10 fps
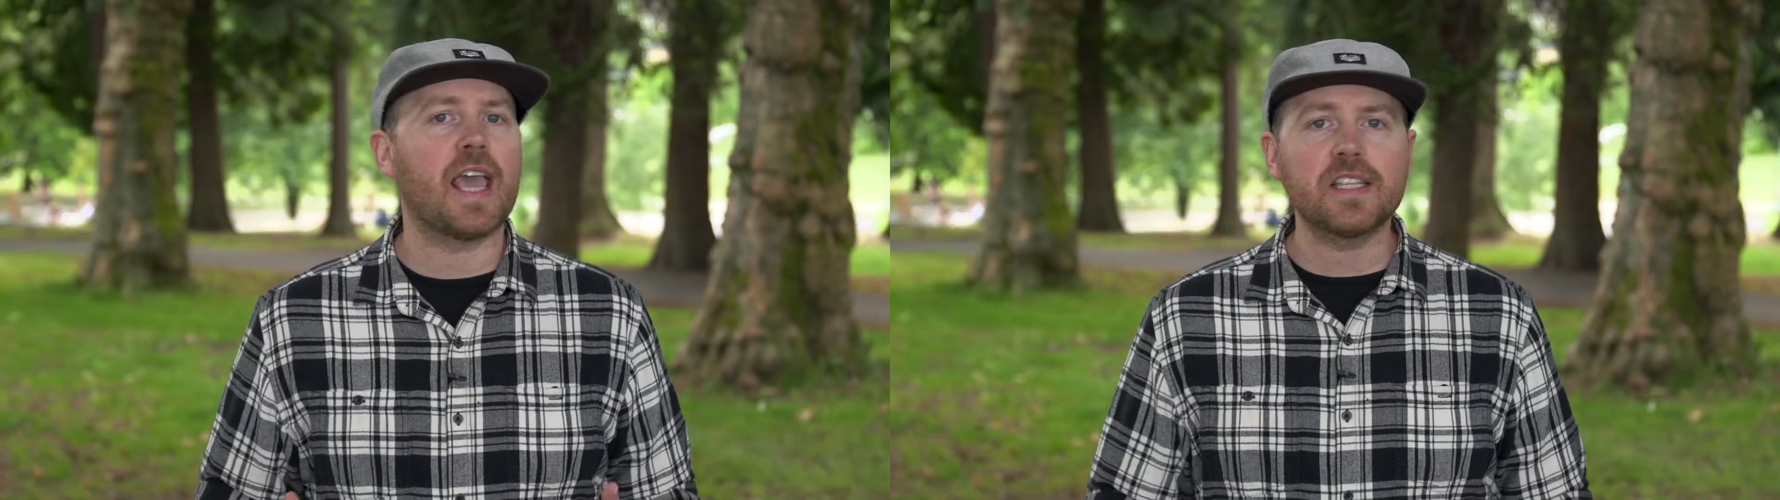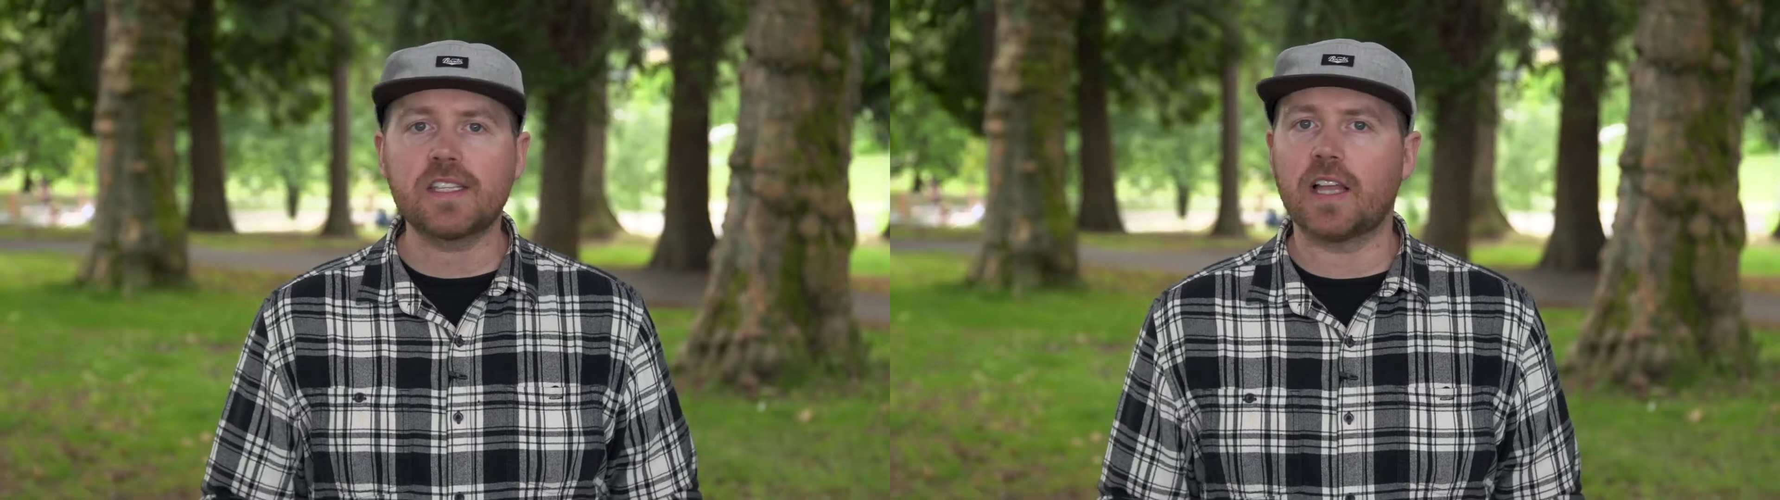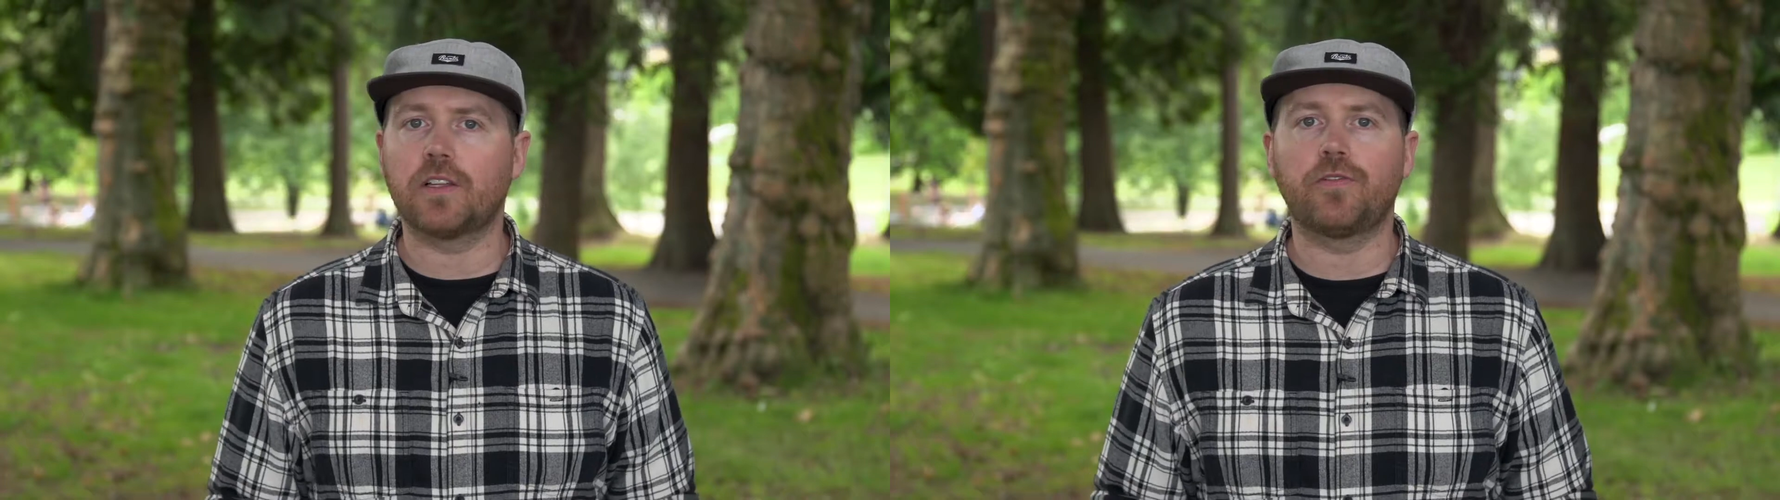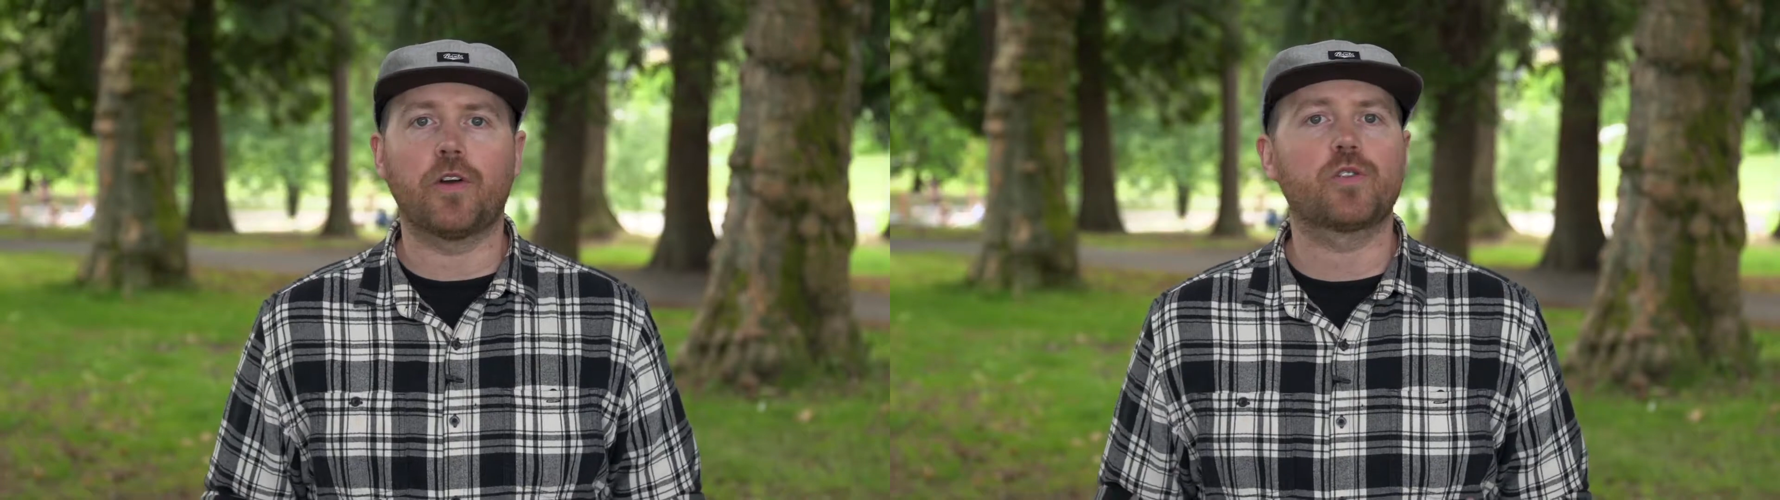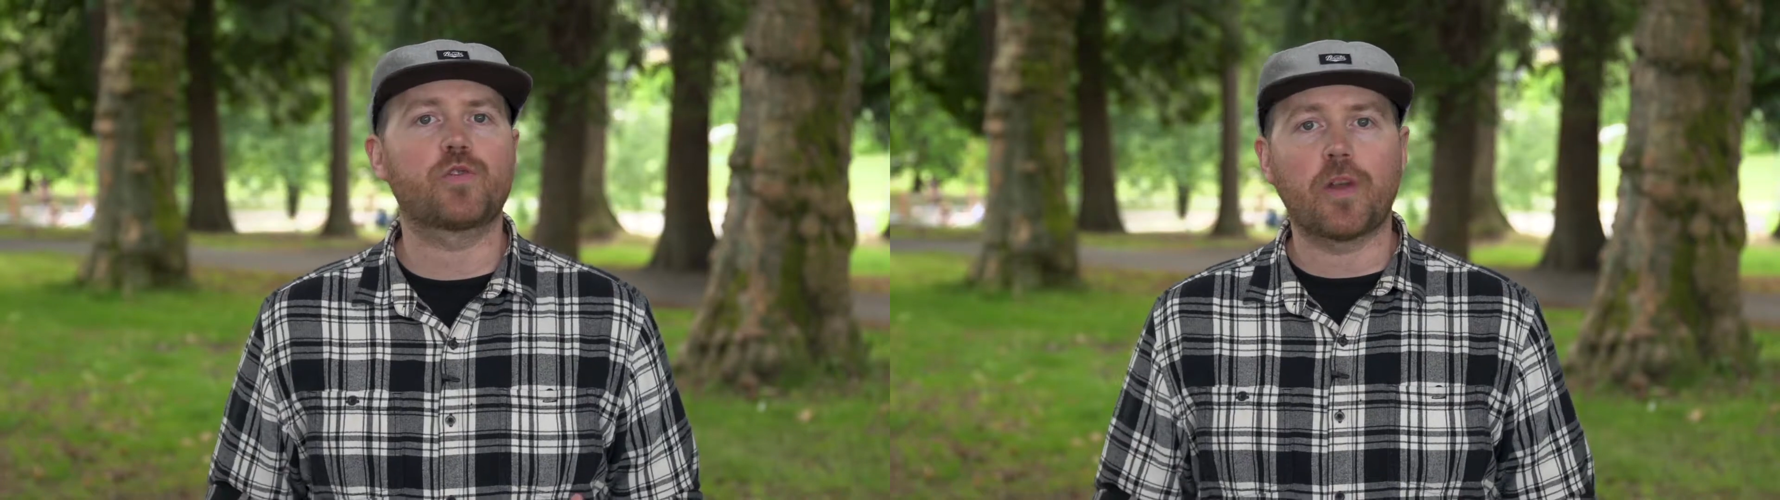and settler
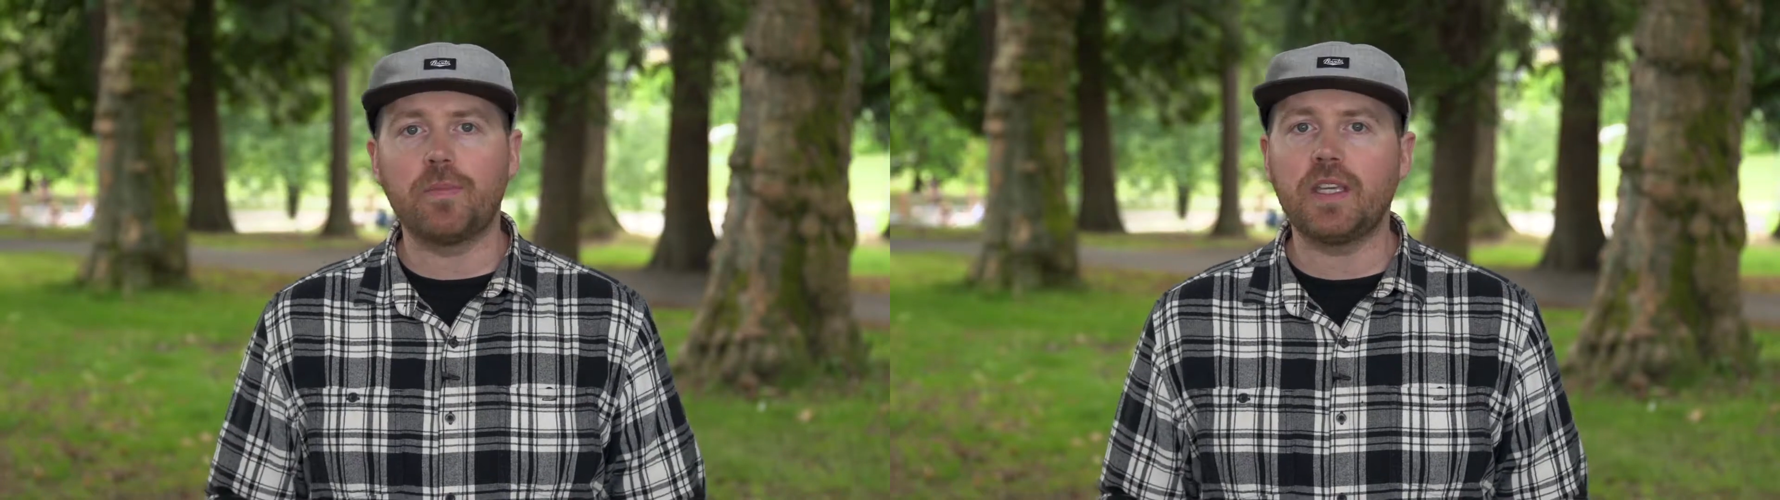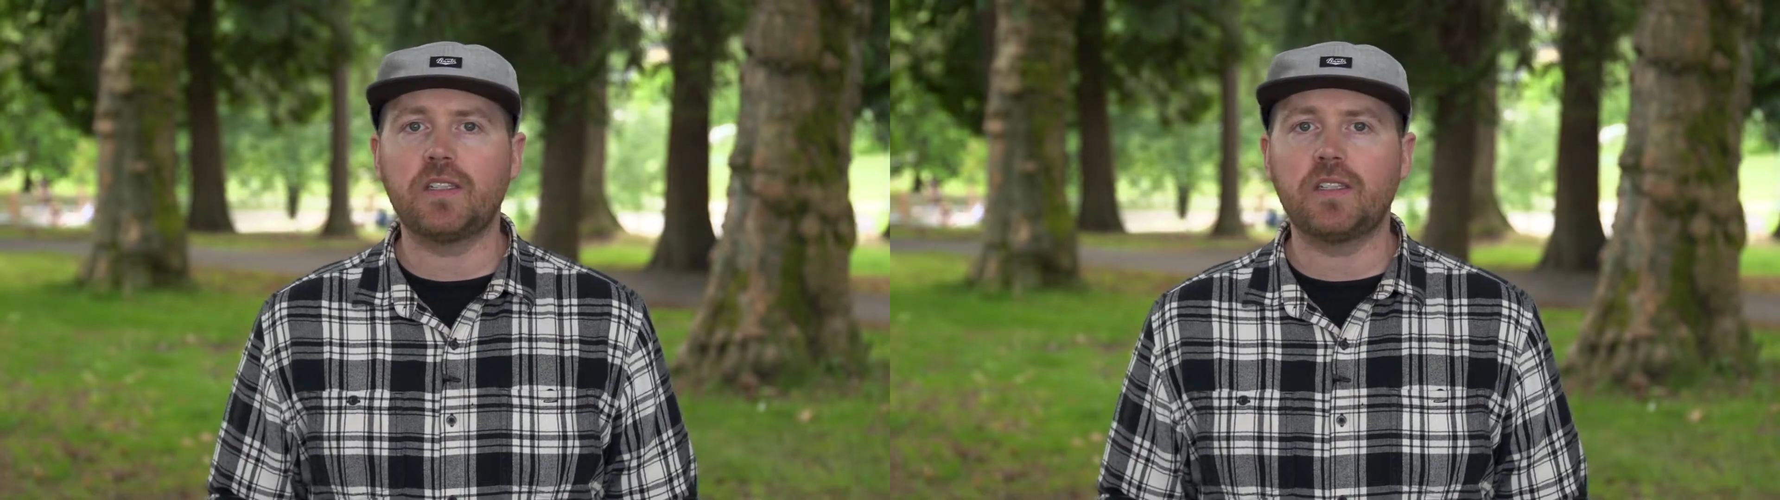folks from the